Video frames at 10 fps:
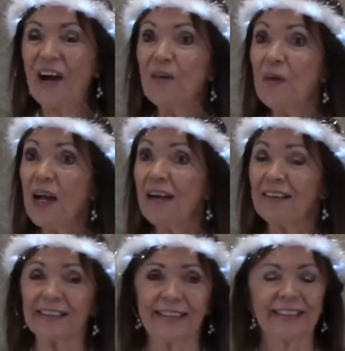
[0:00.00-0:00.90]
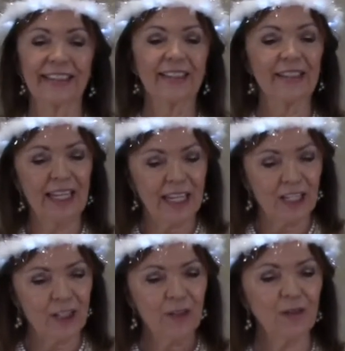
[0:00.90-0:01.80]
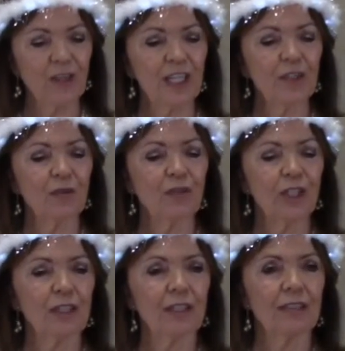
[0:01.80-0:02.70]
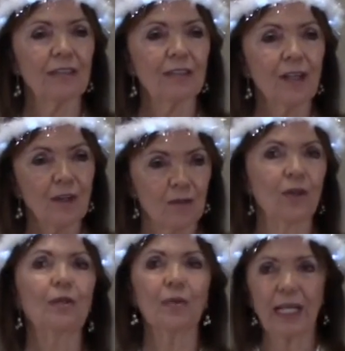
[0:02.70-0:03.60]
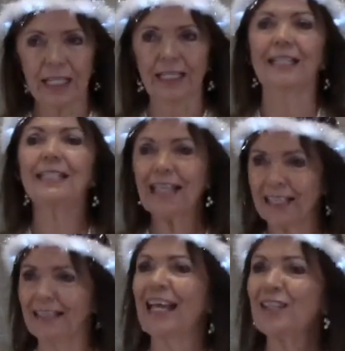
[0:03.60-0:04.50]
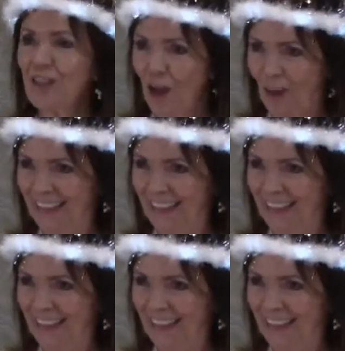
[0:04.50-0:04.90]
Well, thank you, Faith Rivera, for writing and singing that song.